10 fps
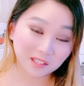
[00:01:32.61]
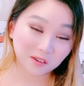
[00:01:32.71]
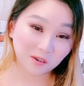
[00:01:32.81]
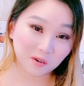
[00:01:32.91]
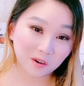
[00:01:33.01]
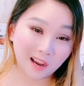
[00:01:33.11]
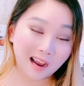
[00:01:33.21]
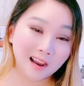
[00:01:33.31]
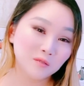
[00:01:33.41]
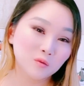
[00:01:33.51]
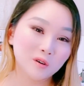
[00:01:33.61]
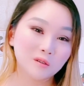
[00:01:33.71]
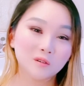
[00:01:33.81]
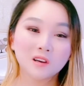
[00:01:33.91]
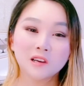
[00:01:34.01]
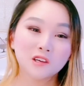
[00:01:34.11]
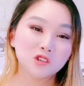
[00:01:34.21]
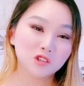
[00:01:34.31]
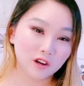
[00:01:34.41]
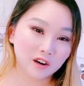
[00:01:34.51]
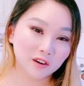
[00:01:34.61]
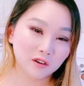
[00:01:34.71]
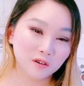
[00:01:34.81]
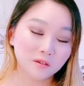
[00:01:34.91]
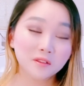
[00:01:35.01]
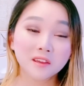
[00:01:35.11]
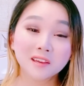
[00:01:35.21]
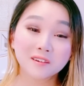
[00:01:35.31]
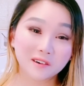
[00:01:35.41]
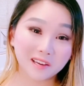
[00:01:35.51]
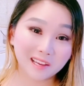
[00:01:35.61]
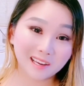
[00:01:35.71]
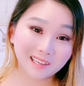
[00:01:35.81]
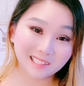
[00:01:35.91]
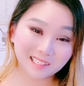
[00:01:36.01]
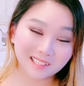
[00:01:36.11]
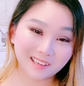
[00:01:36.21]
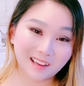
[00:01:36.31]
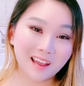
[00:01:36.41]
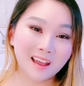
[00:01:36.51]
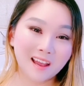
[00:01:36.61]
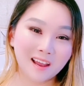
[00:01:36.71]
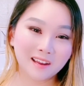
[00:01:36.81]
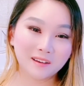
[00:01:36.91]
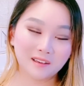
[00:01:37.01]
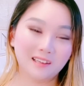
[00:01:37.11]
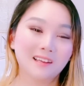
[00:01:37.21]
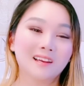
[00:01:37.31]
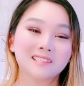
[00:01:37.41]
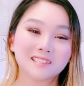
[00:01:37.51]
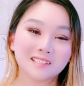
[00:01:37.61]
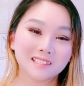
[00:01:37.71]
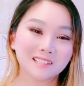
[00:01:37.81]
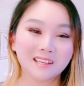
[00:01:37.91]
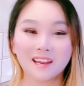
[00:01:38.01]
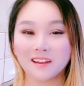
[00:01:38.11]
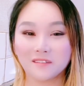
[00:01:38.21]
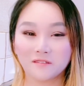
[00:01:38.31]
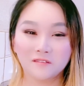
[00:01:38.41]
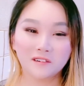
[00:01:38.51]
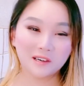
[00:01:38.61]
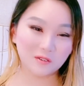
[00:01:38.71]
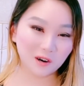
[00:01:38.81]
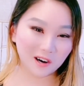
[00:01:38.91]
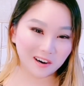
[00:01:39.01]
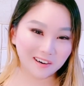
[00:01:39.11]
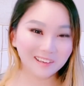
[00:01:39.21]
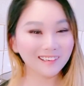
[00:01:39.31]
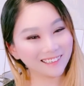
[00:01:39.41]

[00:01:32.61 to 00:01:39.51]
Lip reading: So I will share you the ingredients and let's just get real on.